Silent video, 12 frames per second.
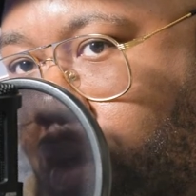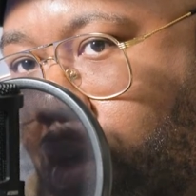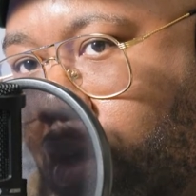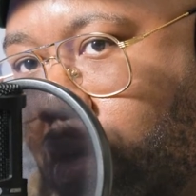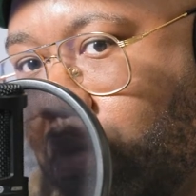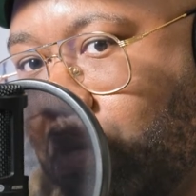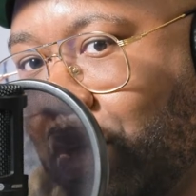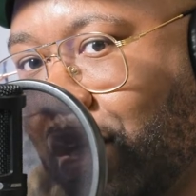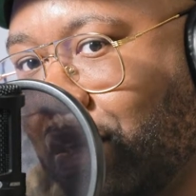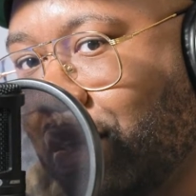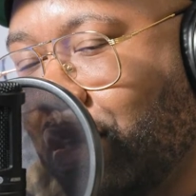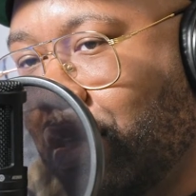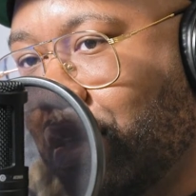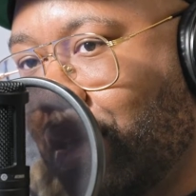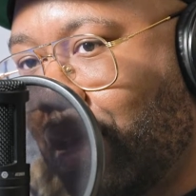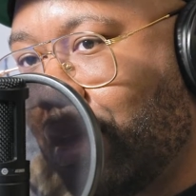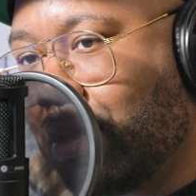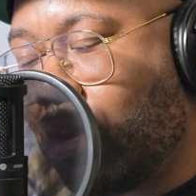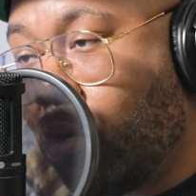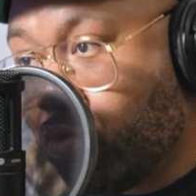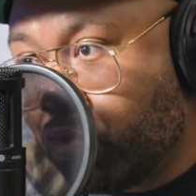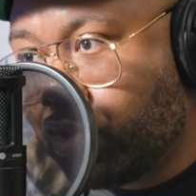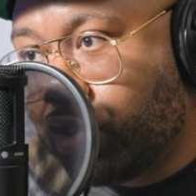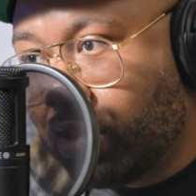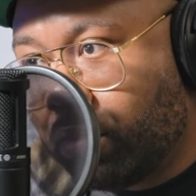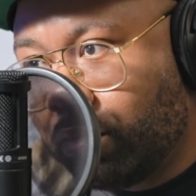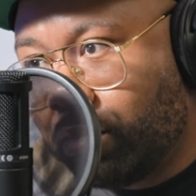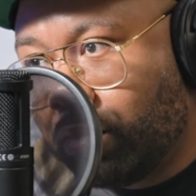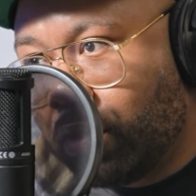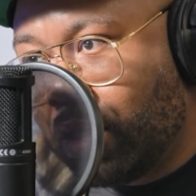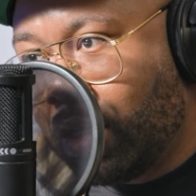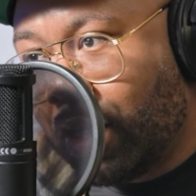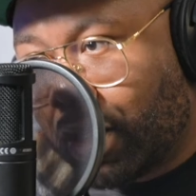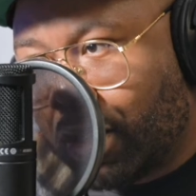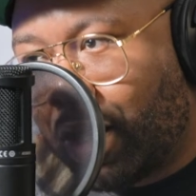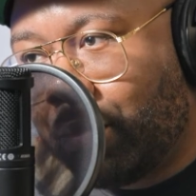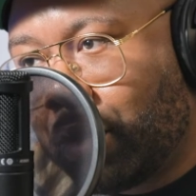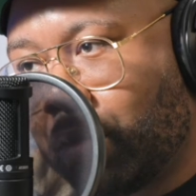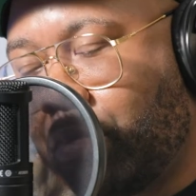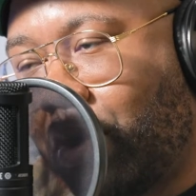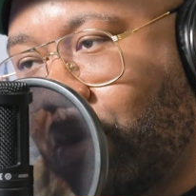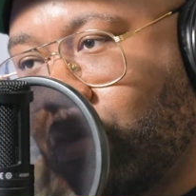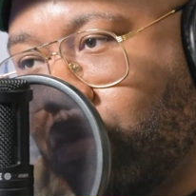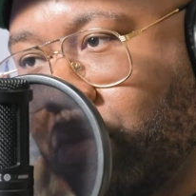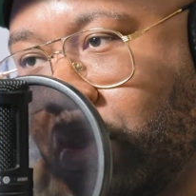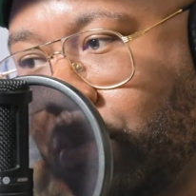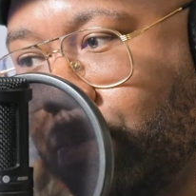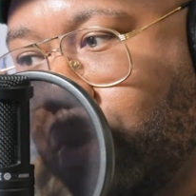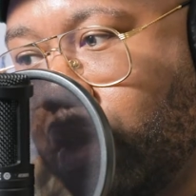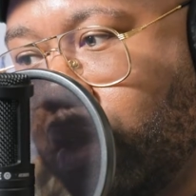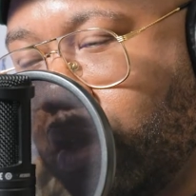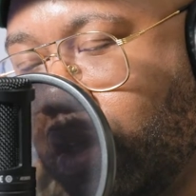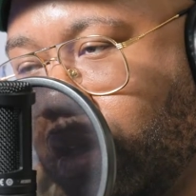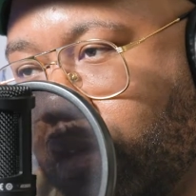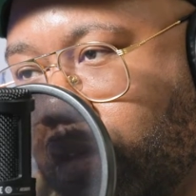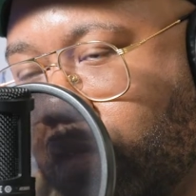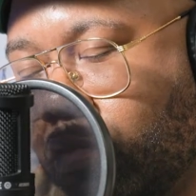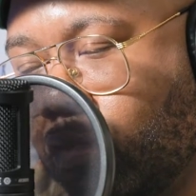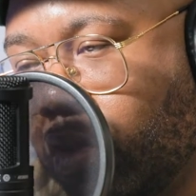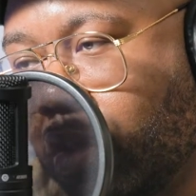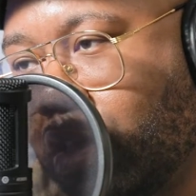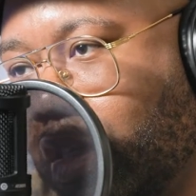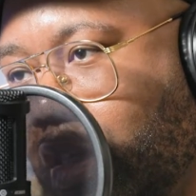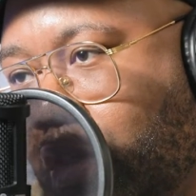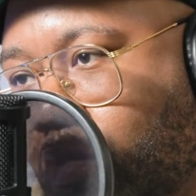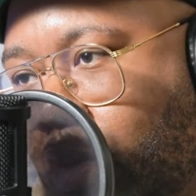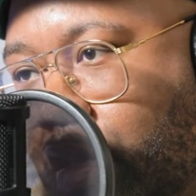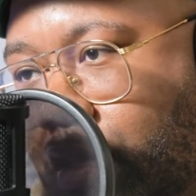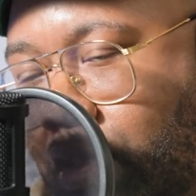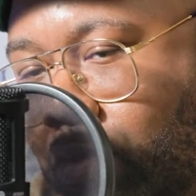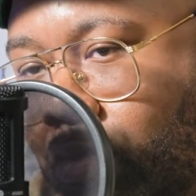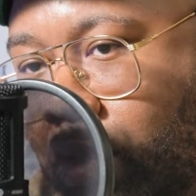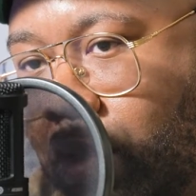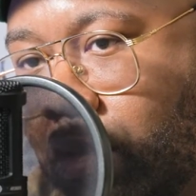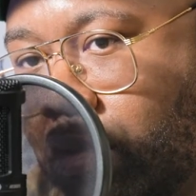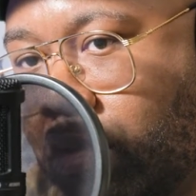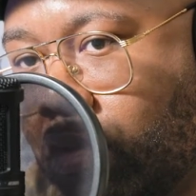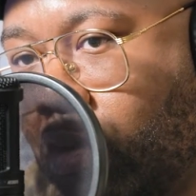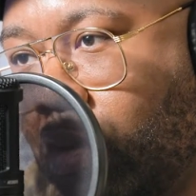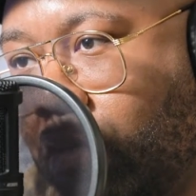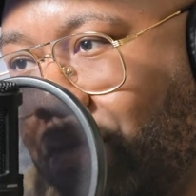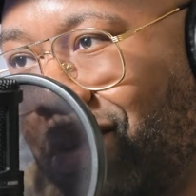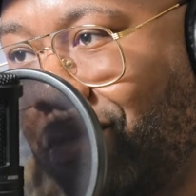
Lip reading: But I think that ownership and economic empowerment is one of the key ways that we can solve a